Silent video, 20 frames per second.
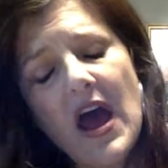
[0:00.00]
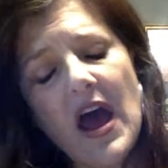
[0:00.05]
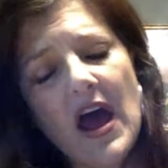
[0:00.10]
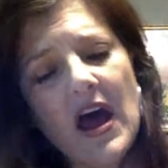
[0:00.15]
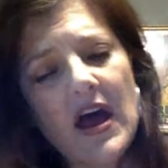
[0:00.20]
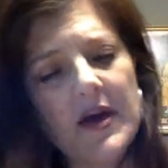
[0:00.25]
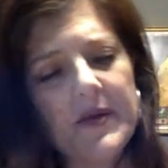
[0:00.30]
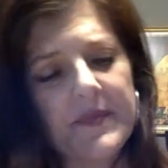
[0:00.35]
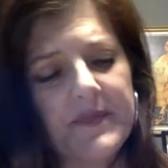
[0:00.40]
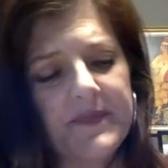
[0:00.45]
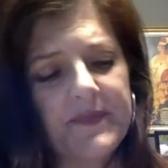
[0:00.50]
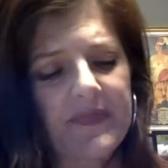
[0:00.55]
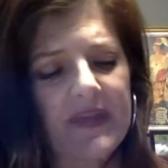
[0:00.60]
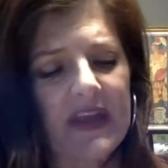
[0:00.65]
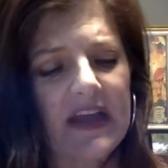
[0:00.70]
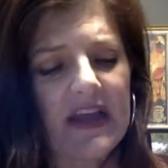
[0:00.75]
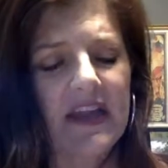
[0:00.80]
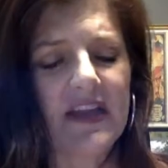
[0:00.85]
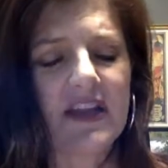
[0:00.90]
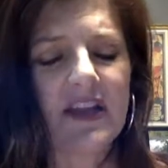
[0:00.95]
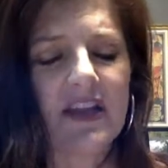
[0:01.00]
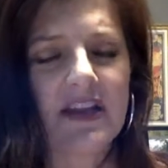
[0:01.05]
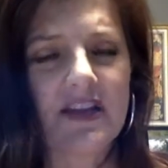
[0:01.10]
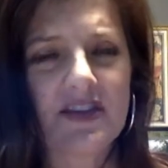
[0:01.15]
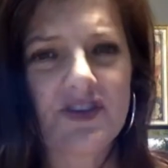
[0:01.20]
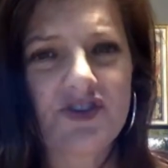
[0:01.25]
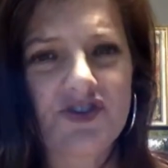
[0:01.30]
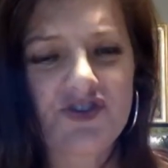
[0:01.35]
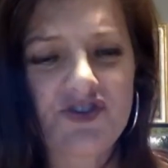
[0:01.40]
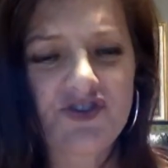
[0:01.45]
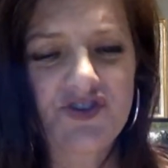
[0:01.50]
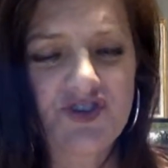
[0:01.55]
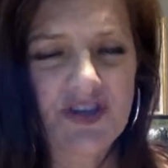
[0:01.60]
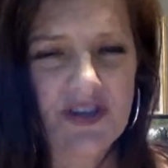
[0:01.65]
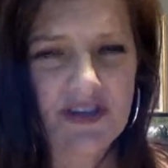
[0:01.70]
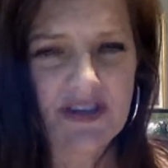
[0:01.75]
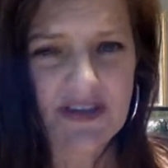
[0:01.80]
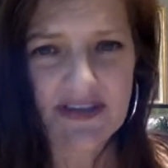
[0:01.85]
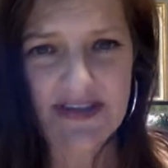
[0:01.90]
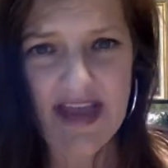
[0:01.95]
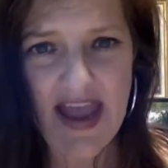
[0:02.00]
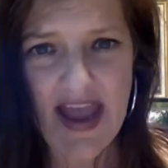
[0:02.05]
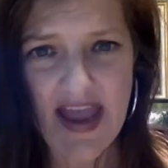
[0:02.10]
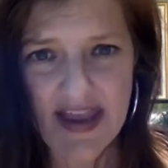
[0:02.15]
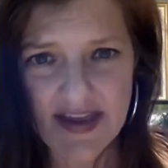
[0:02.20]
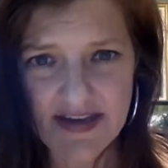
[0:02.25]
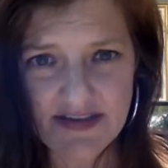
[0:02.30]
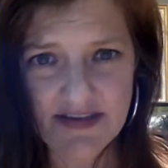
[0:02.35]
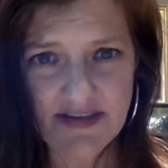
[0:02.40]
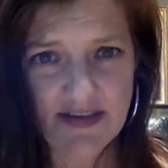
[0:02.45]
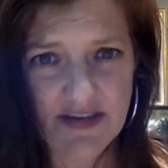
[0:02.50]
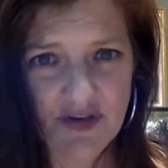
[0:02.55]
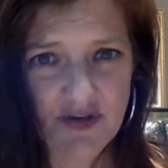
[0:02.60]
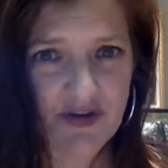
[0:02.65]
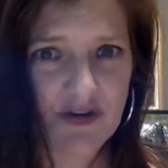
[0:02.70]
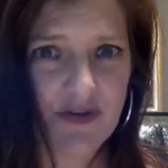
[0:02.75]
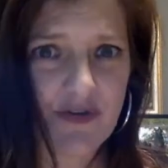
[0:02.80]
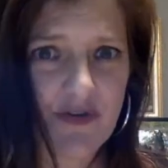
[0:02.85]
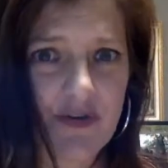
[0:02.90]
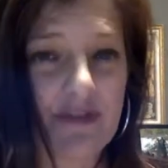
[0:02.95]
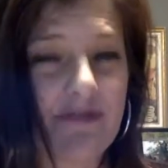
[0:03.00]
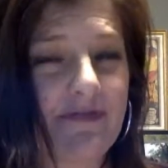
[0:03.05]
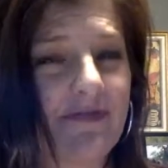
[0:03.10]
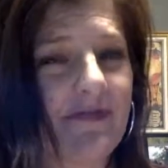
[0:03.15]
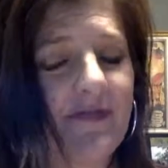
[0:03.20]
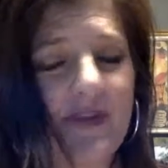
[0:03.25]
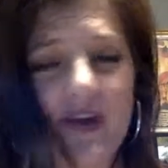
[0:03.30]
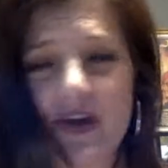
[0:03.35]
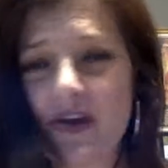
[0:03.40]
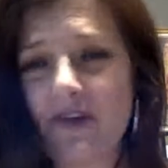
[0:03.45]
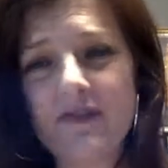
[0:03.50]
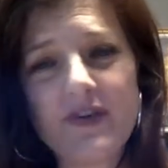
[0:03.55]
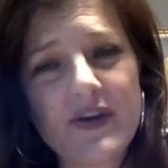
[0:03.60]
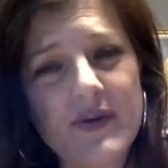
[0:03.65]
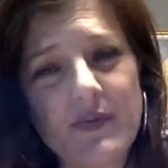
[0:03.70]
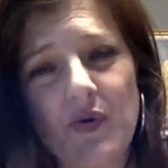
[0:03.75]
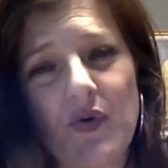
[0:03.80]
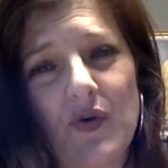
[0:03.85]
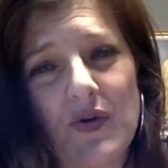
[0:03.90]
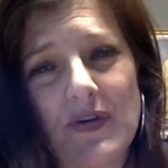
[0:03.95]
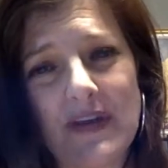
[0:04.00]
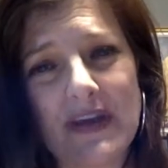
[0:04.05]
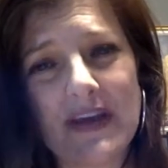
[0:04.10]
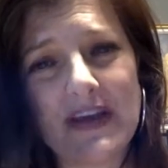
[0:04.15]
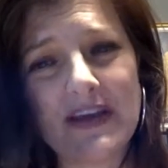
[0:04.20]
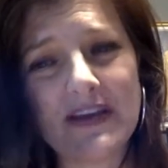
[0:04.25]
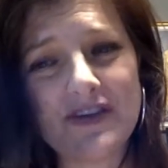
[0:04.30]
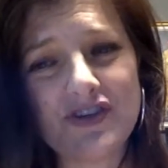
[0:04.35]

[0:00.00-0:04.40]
Um, Gia is handling her grief very, very poorly.